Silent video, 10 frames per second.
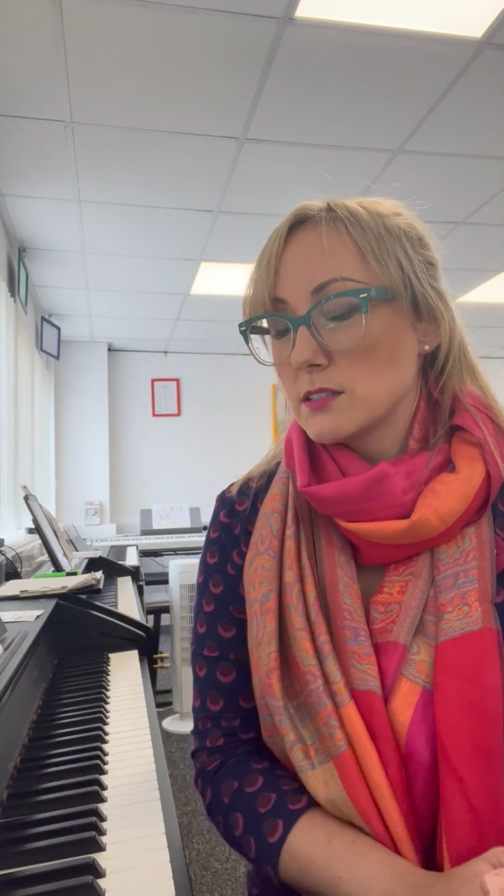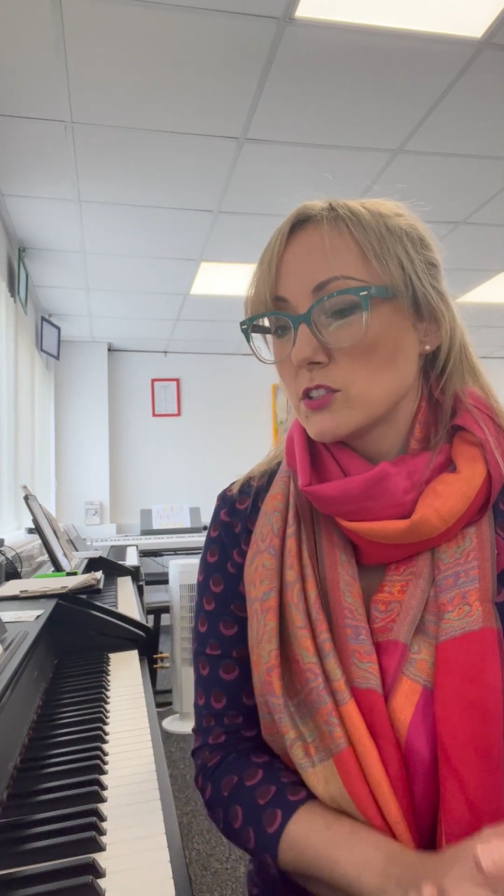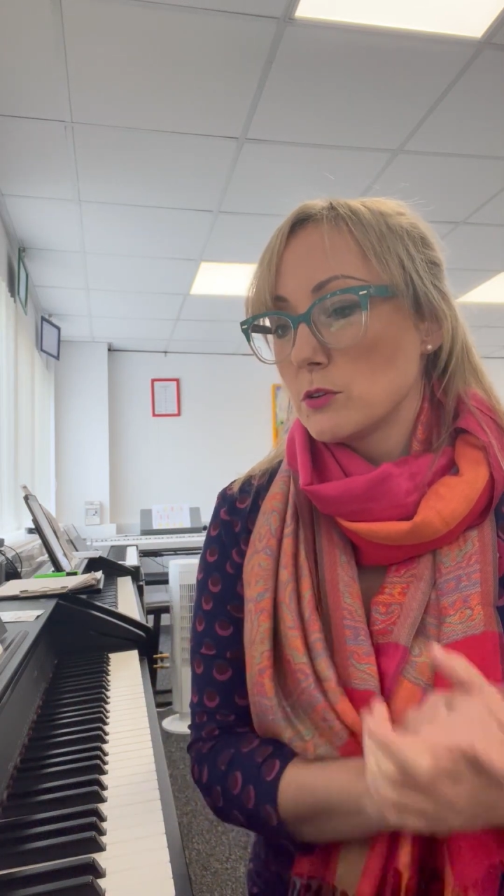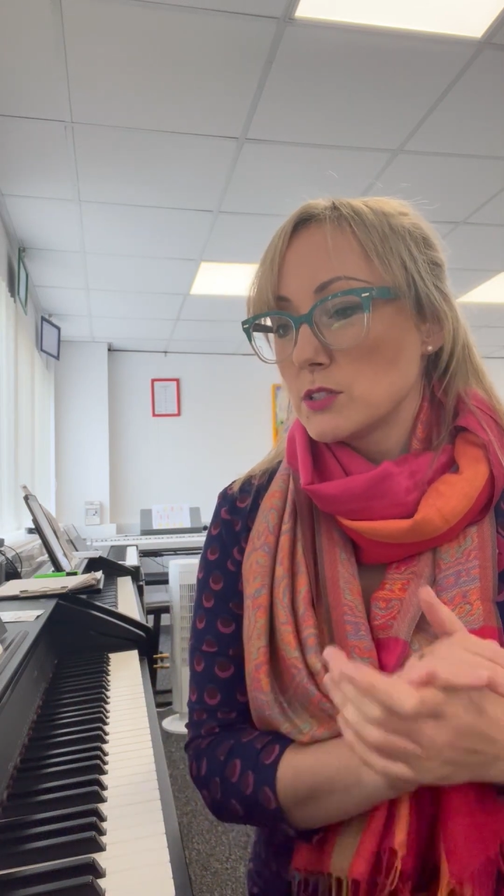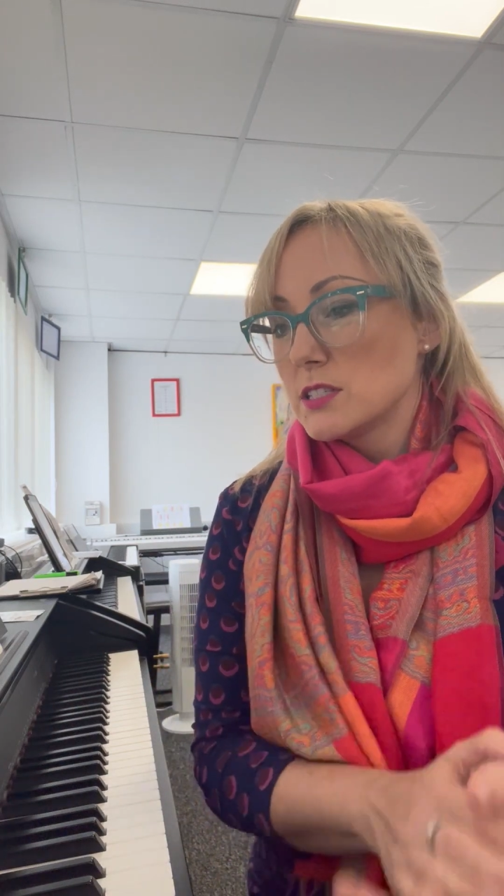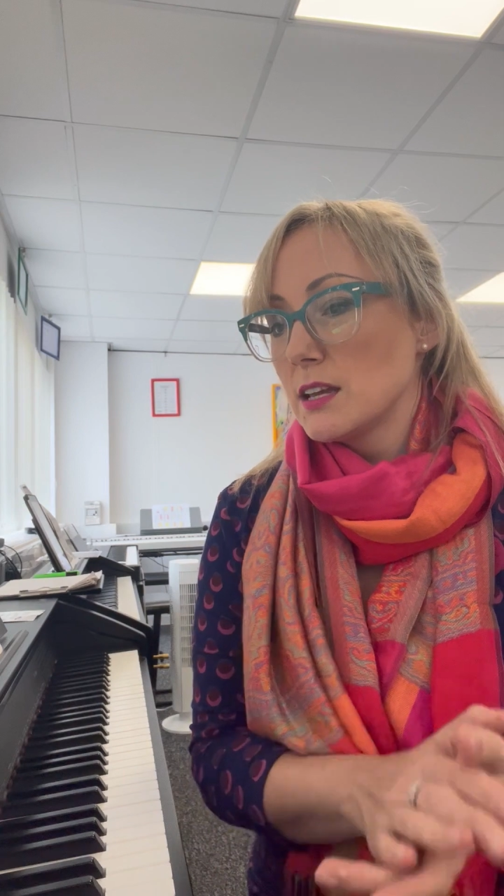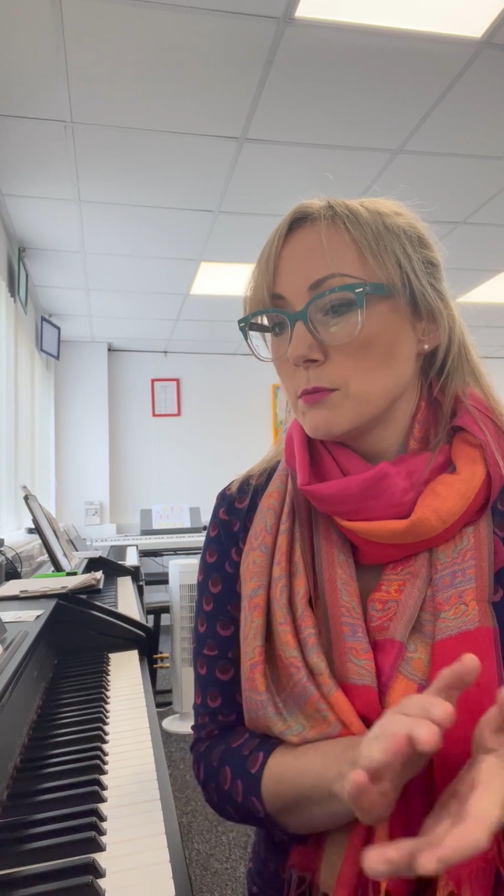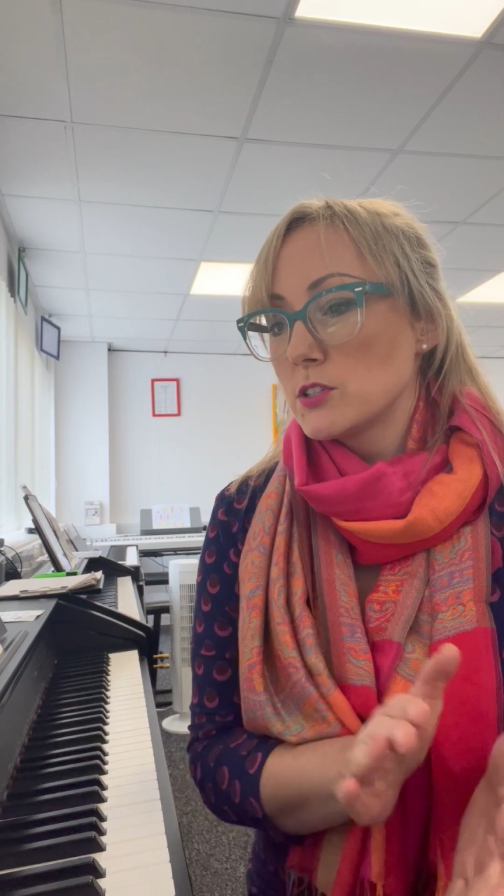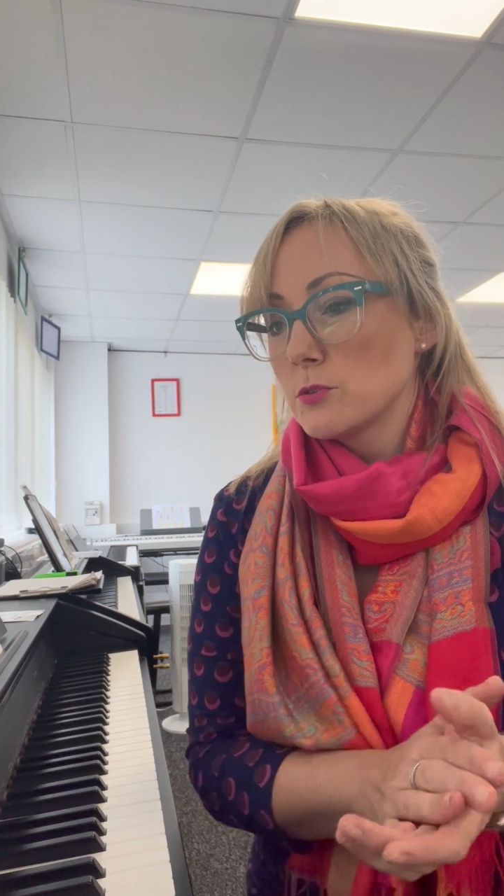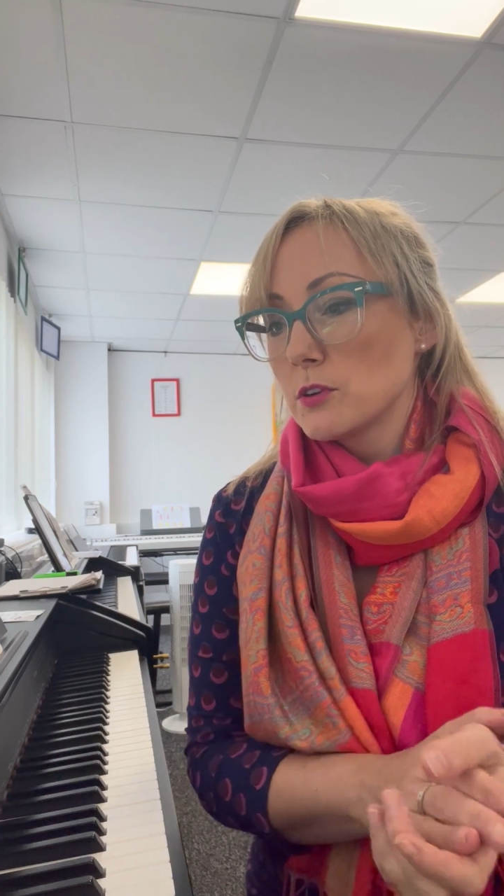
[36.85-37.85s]
So today we're
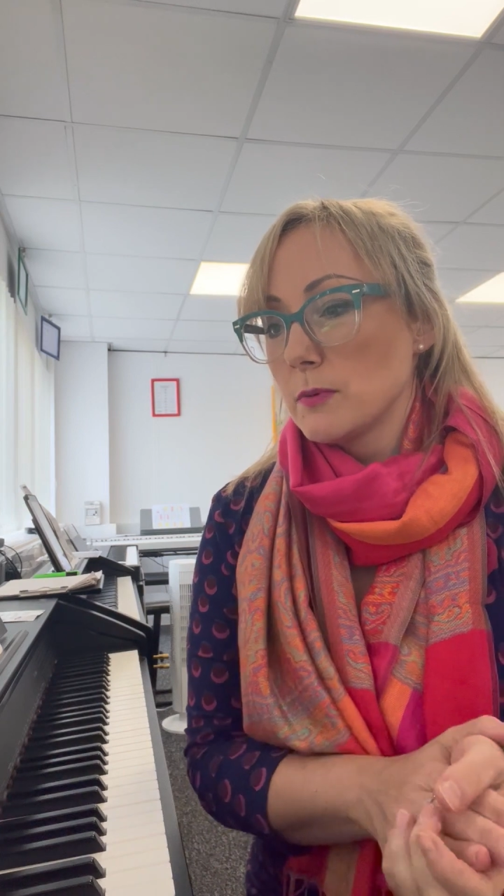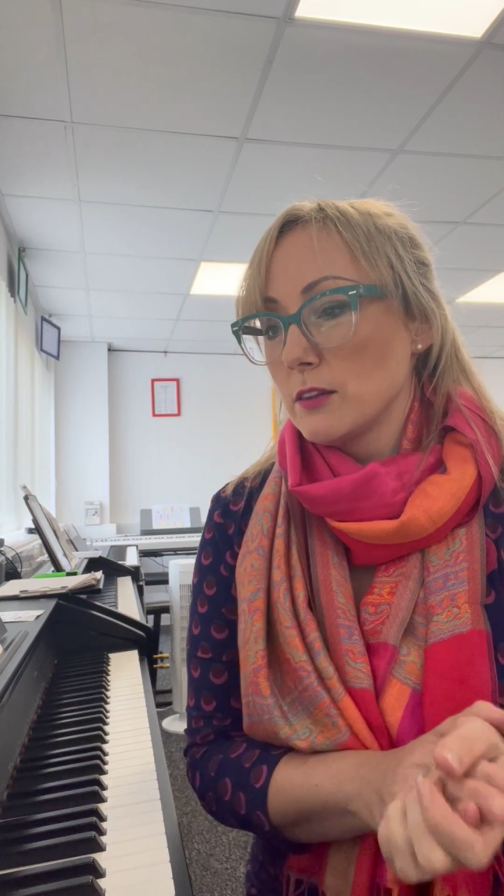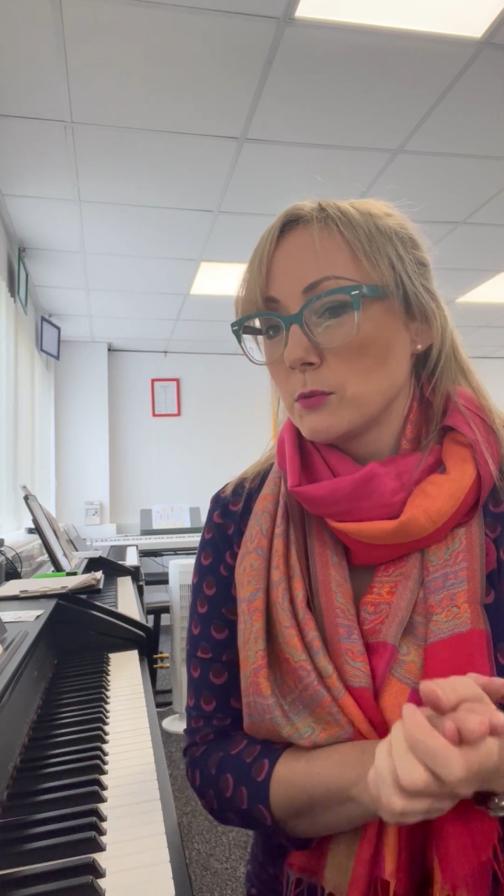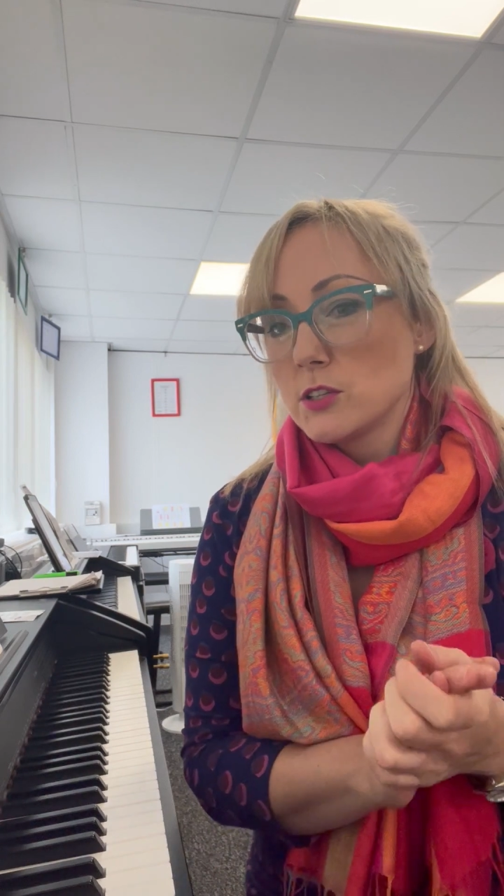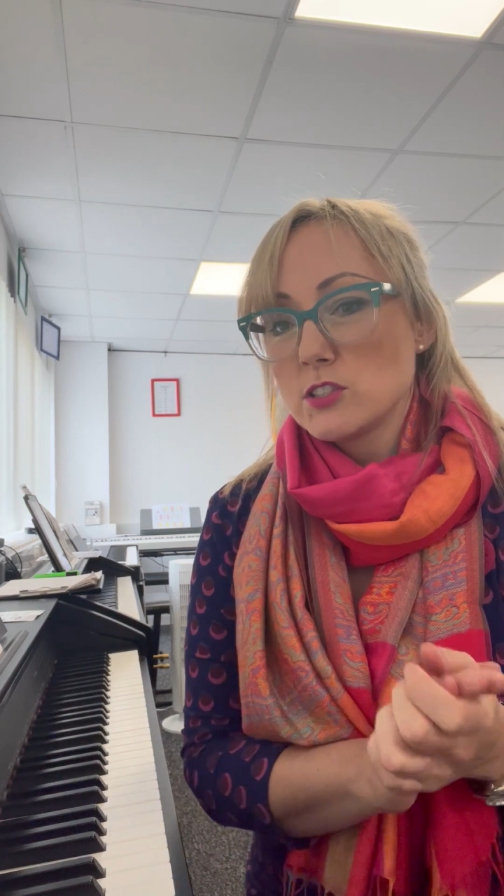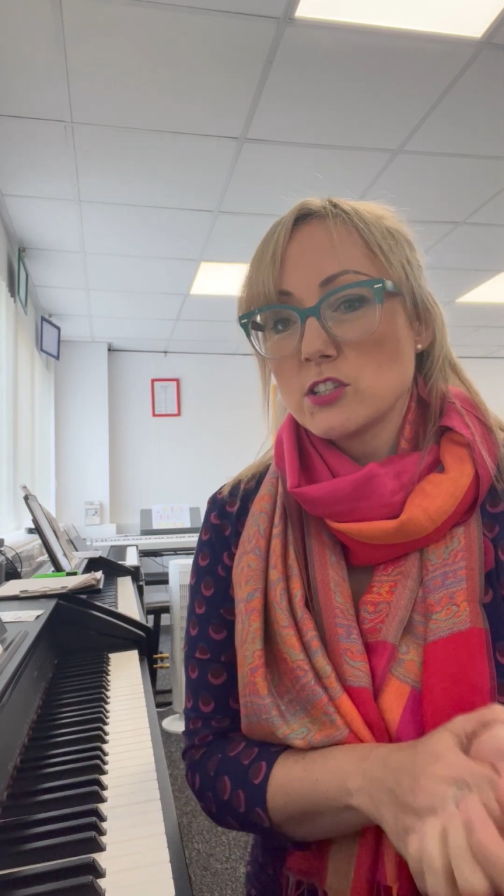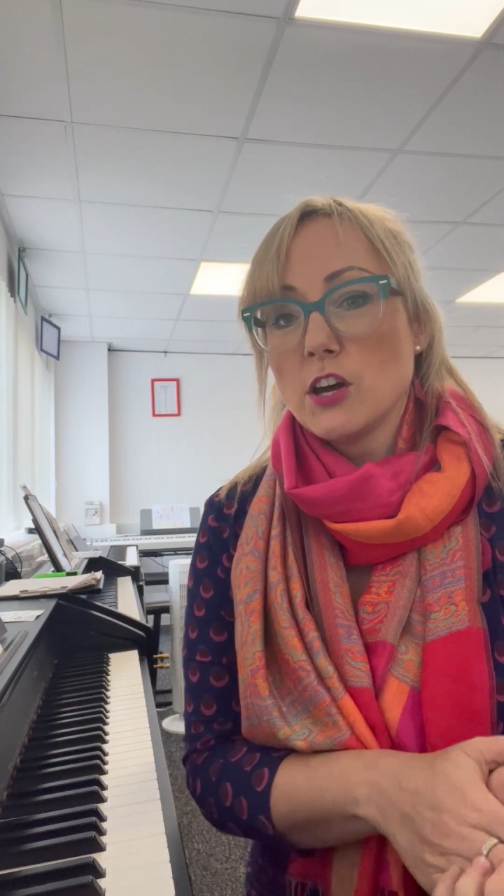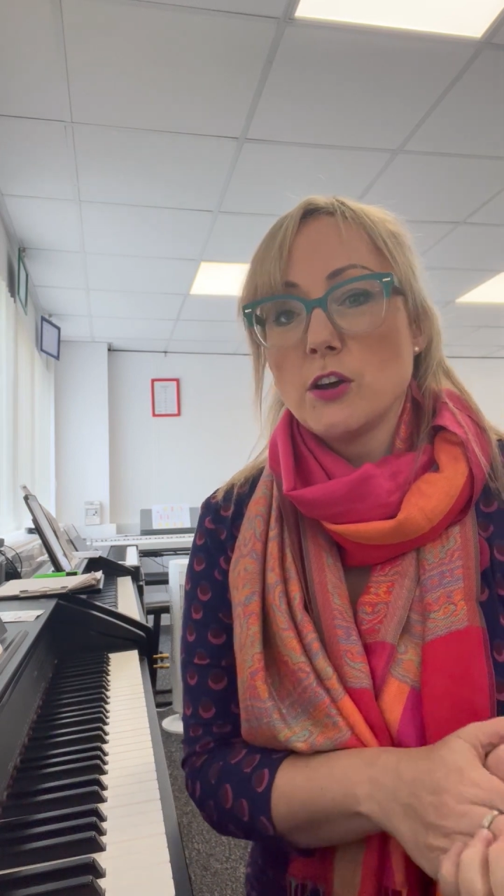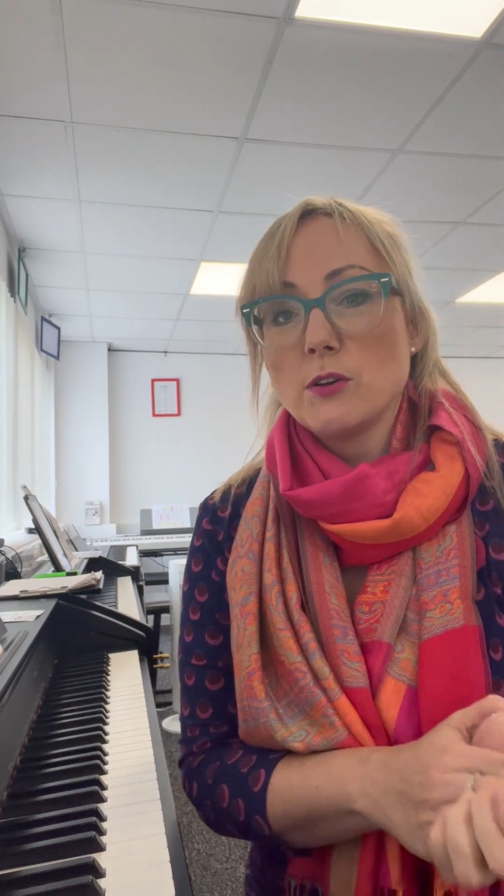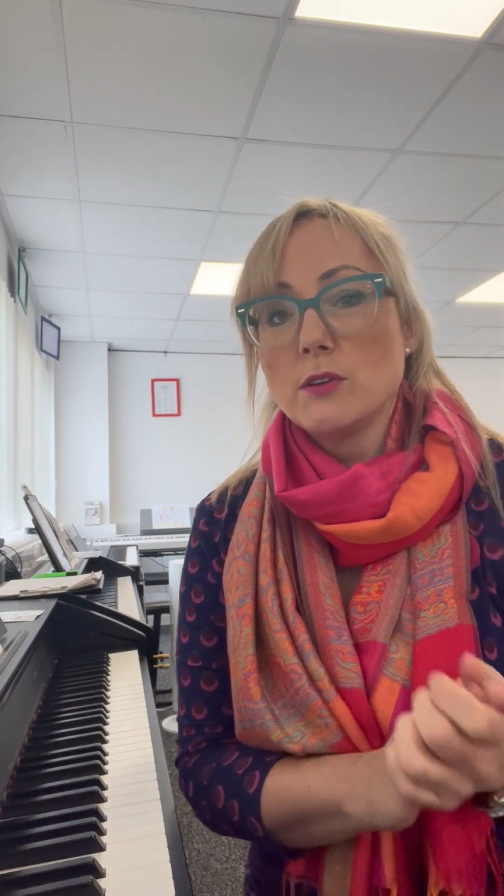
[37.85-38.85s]
talking about the words
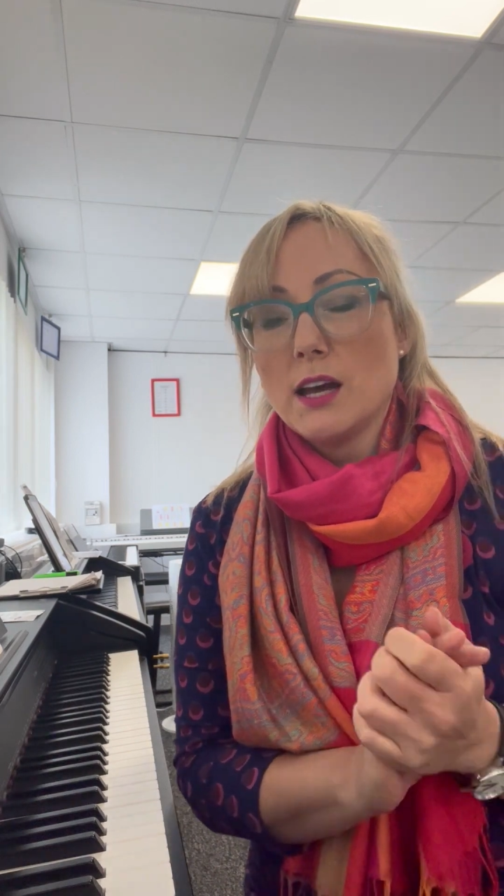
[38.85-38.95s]
tone